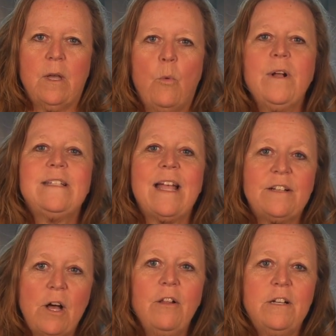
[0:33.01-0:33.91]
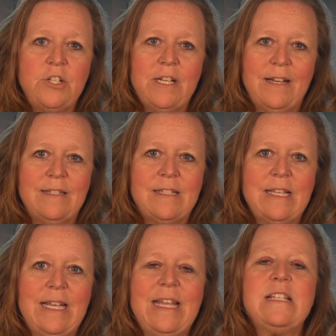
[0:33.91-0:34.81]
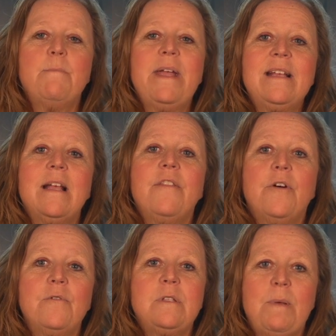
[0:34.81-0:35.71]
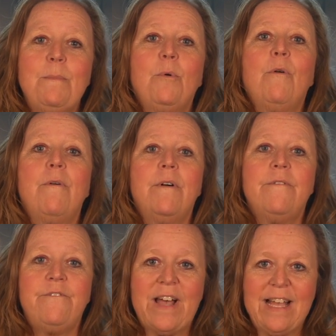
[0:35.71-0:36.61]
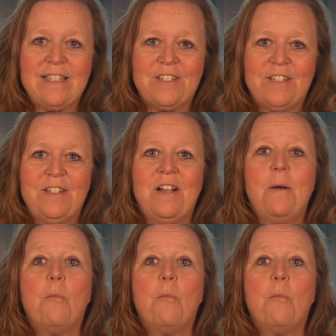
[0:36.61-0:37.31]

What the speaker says: What technology does is make those people faster,